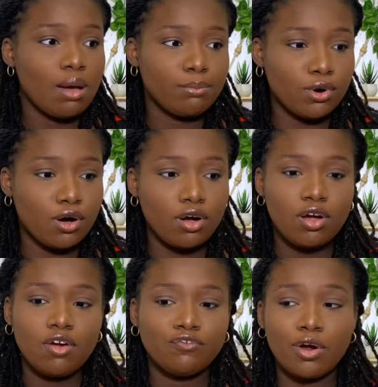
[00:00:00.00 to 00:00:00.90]
But
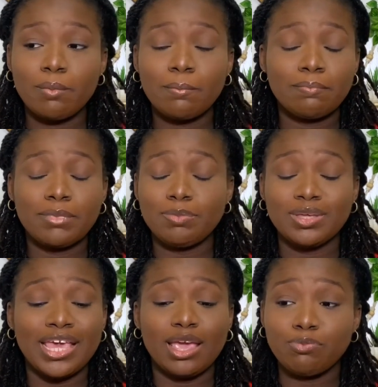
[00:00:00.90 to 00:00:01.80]
from
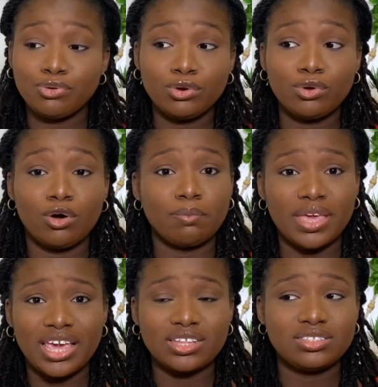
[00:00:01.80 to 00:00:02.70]
maybe April or
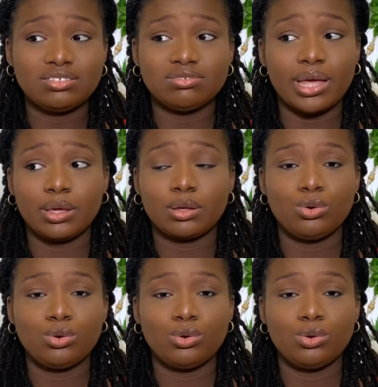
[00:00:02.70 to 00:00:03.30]
May to like